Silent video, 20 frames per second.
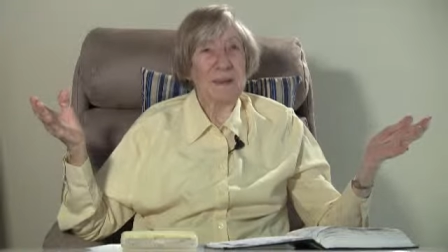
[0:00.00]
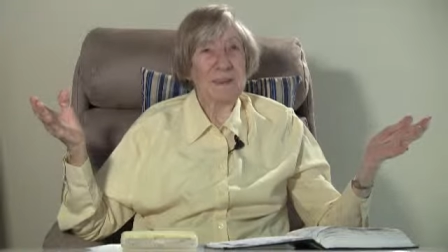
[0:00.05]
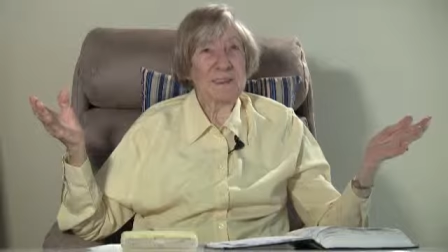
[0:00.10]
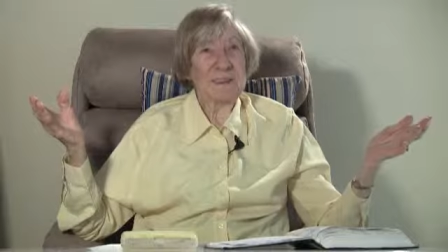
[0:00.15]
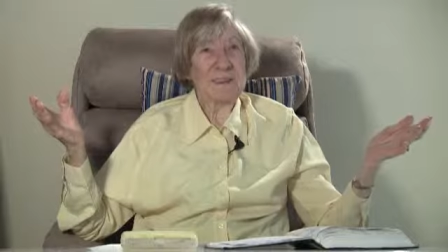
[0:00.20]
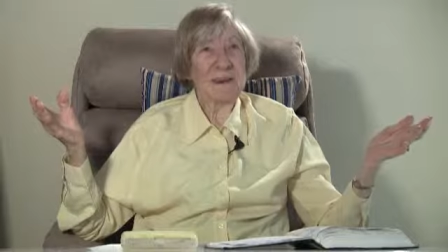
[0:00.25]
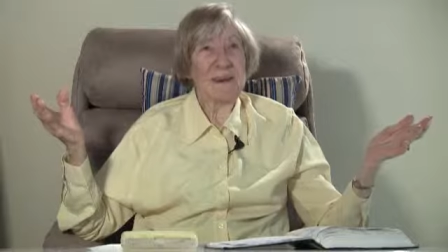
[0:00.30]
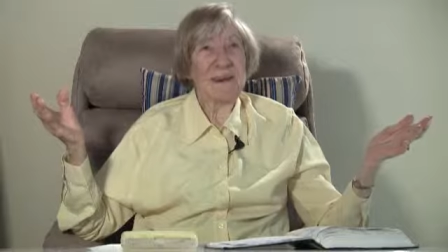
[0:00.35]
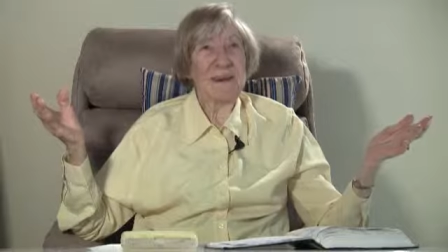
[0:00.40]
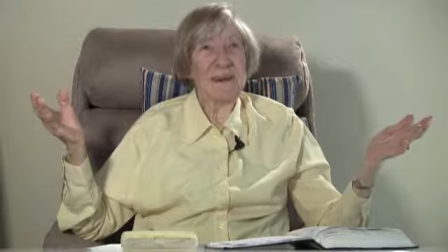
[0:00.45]

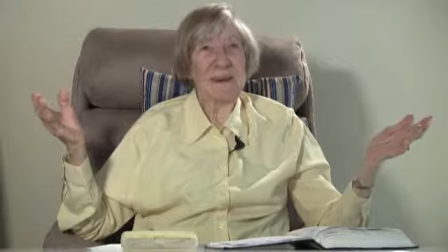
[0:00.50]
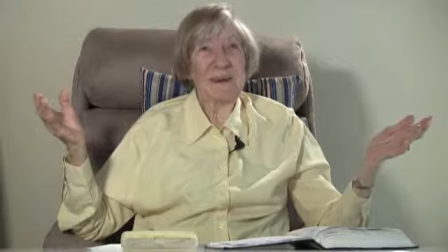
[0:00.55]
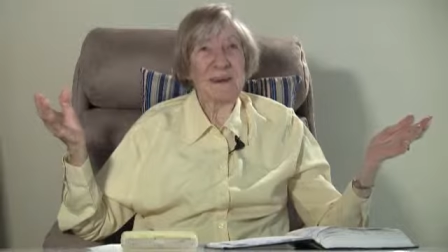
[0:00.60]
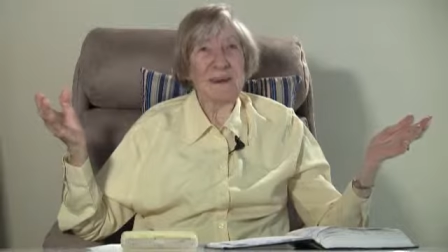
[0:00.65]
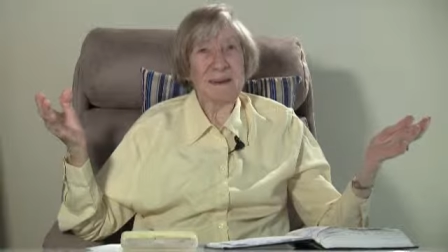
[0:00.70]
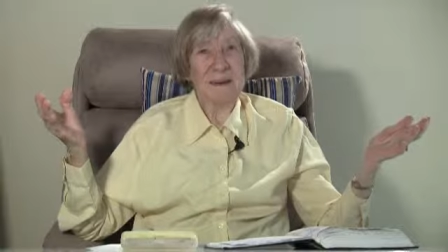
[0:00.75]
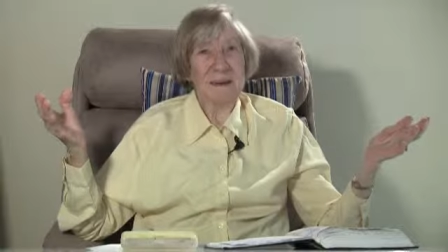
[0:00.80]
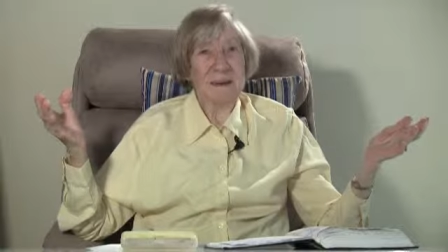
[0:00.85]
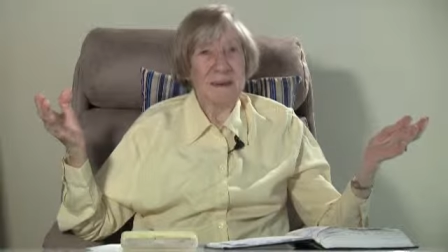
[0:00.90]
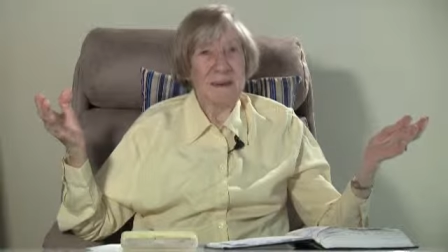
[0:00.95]

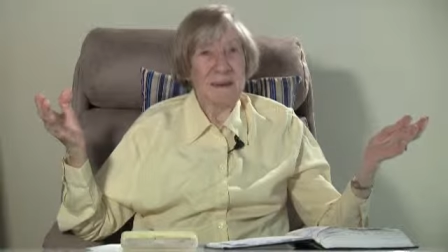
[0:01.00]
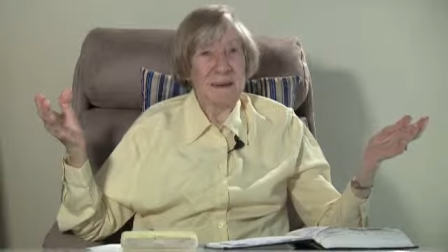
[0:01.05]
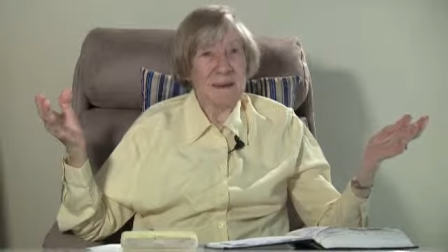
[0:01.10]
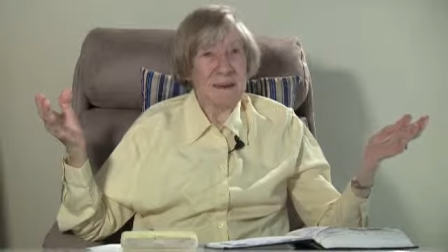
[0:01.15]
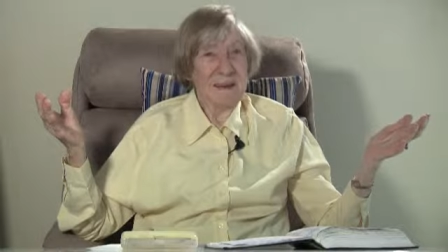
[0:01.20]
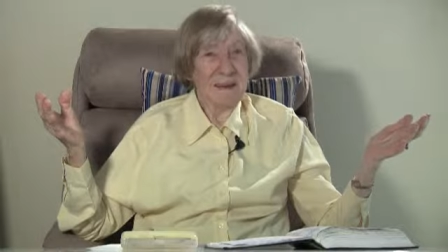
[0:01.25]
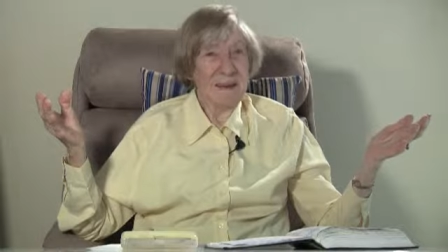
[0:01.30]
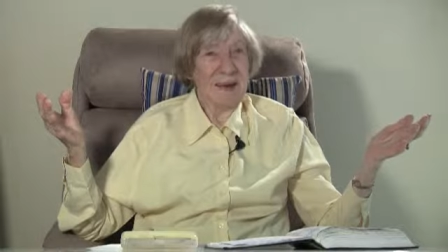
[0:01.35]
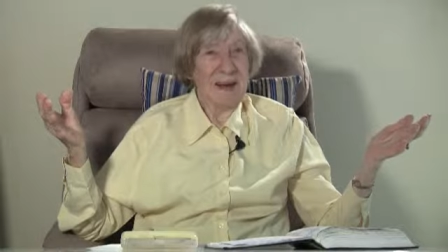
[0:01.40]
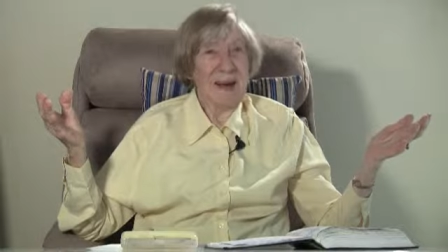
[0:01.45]
singing
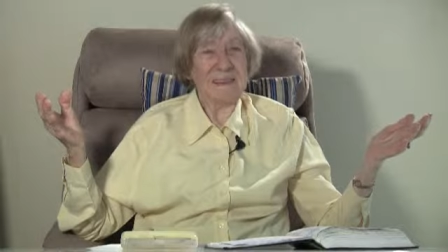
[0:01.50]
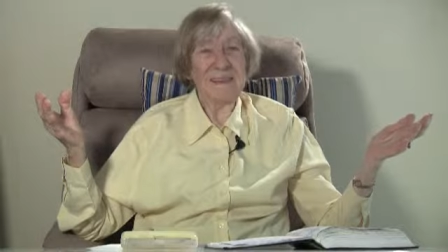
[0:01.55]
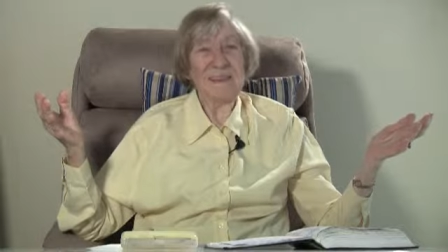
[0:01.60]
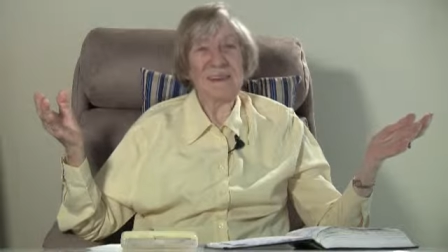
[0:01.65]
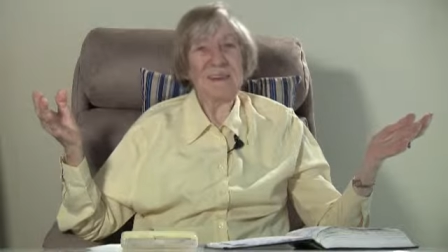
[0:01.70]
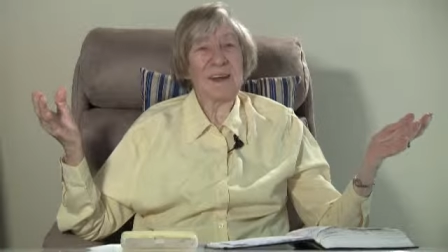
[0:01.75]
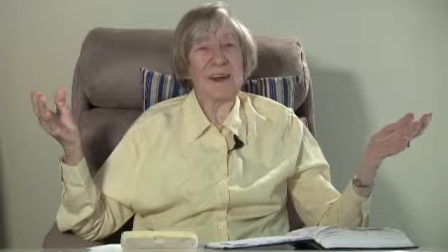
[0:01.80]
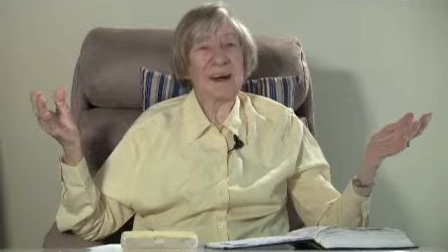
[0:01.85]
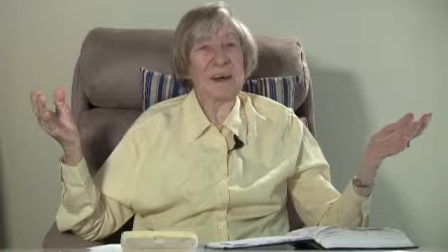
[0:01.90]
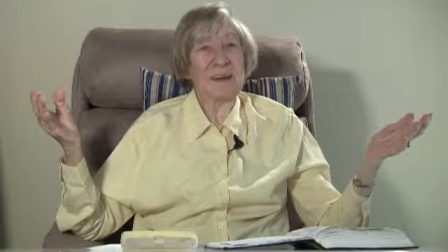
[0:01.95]
in
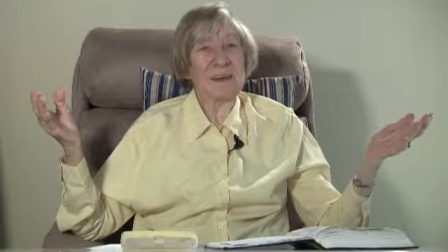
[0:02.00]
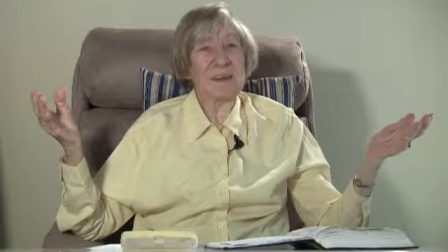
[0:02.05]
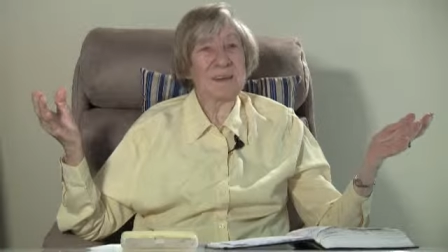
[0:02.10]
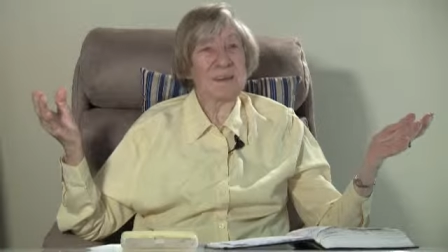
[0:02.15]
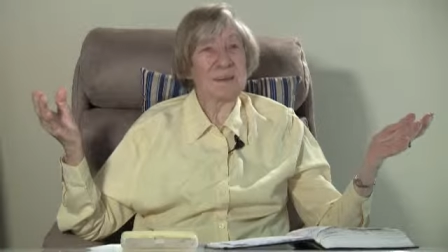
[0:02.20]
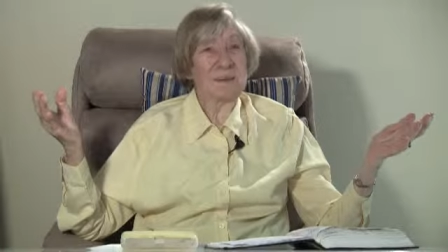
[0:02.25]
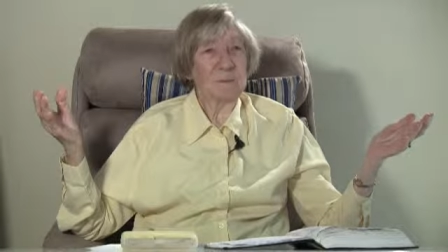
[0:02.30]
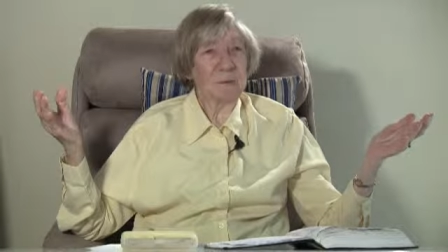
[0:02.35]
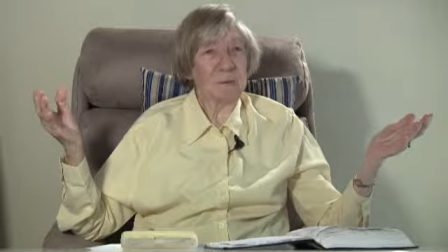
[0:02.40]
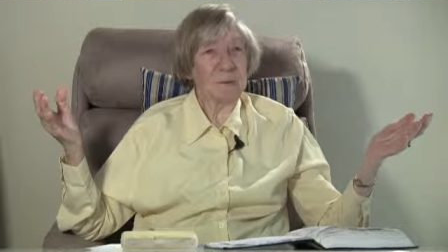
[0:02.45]
other
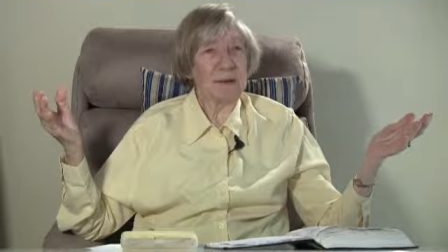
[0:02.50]
tongues